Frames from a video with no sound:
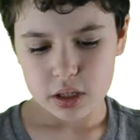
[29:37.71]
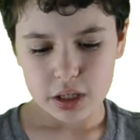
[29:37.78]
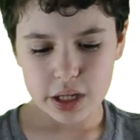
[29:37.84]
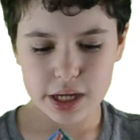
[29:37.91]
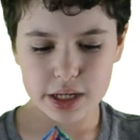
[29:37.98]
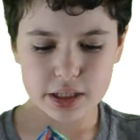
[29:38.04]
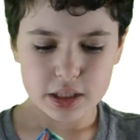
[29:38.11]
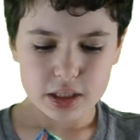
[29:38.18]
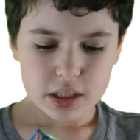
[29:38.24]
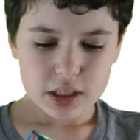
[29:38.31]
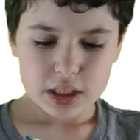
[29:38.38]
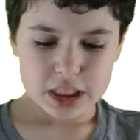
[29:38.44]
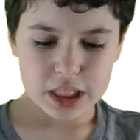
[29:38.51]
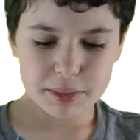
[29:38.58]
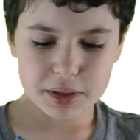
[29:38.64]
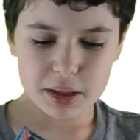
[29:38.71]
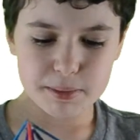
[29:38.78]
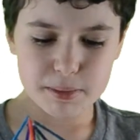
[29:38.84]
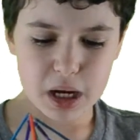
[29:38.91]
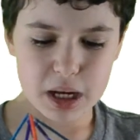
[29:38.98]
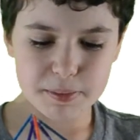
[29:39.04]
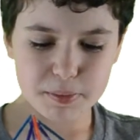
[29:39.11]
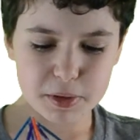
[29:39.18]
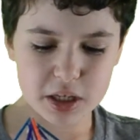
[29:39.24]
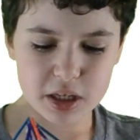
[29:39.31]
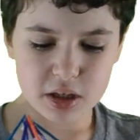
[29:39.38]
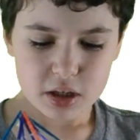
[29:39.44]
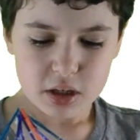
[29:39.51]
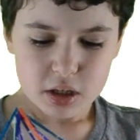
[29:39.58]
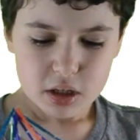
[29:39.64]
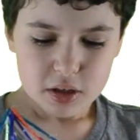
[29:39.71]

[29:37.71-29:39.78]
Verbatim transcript: Like some of them might be